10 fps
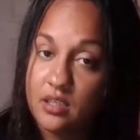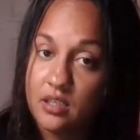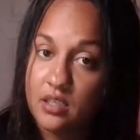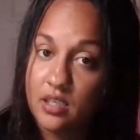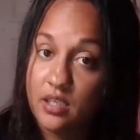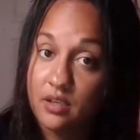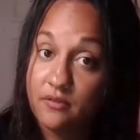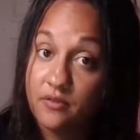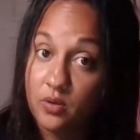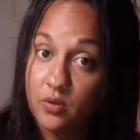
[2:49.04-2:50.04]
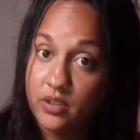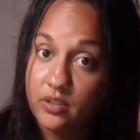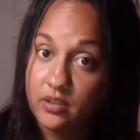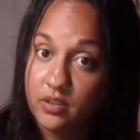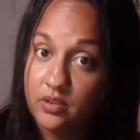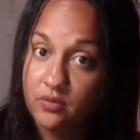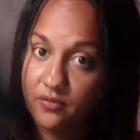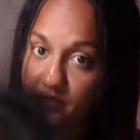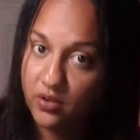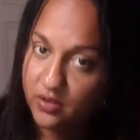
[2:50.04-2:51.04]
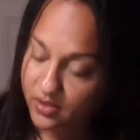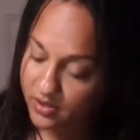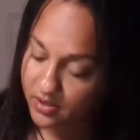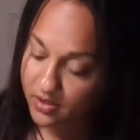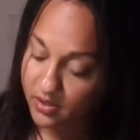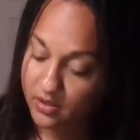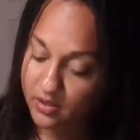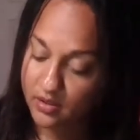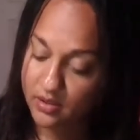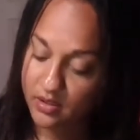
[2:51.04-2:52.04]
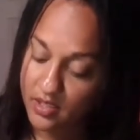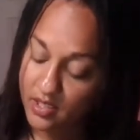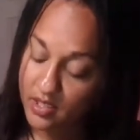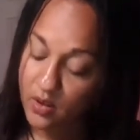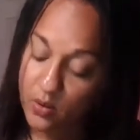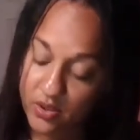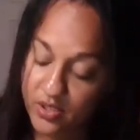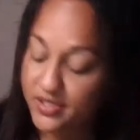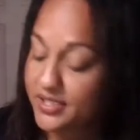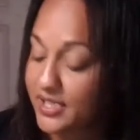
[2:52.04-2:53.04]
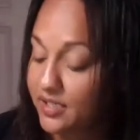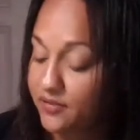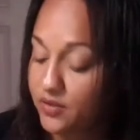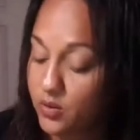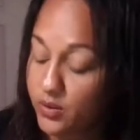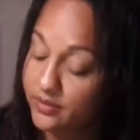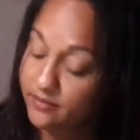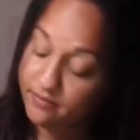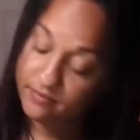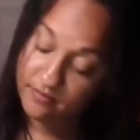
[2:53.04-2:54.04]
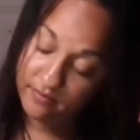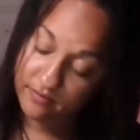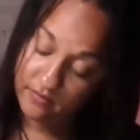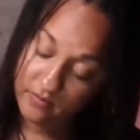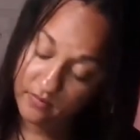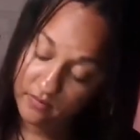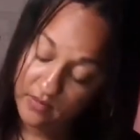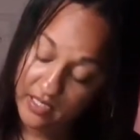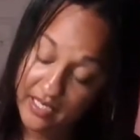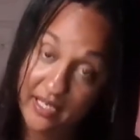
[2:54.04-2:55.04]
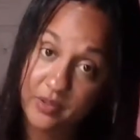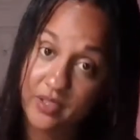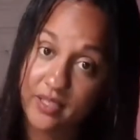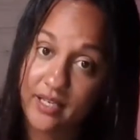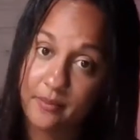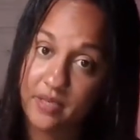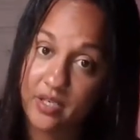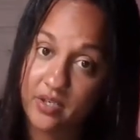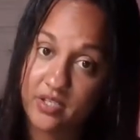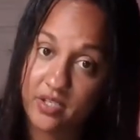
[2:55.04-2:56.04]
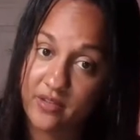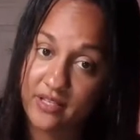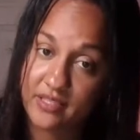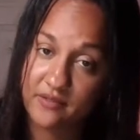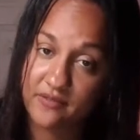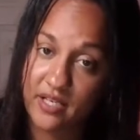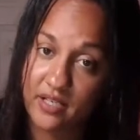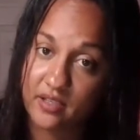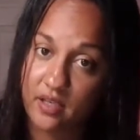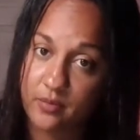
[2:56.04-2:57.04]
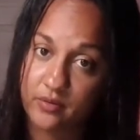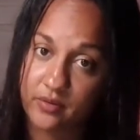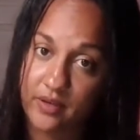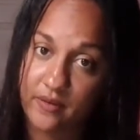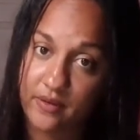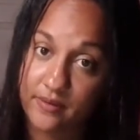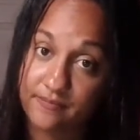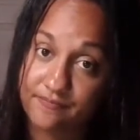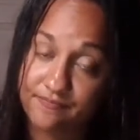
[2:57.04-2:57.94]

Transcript: King of Coin in reverse. Or just the King of Coin. I am looking at a marriage here. That's a divine couple right there.